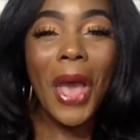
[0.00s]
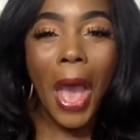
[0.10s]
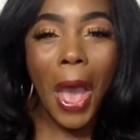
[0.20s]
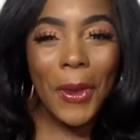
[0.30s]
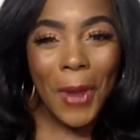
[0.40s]
All
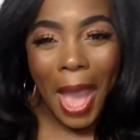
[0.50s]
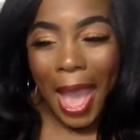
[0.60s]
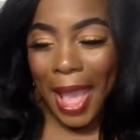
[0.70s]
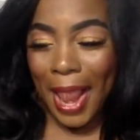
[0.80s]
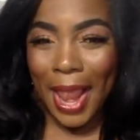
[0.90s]

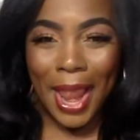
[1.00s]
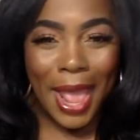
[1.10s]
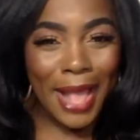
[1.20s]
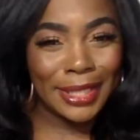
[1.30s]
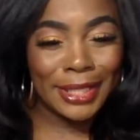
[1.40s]
right,
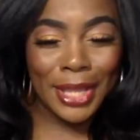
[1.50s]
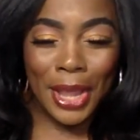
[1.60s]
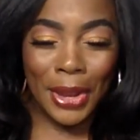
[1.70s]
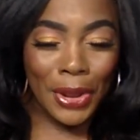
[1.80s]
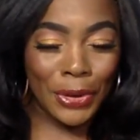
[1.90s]
let's
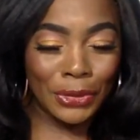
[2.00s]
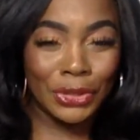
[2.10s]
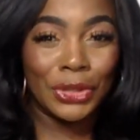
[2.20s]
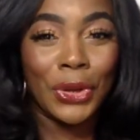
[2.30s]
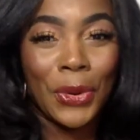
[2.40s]
get
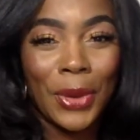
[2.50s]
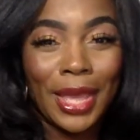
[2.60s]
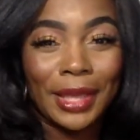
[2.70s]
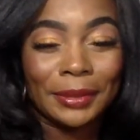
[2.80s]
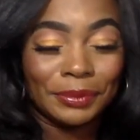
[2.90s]

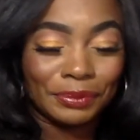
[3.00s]
into it.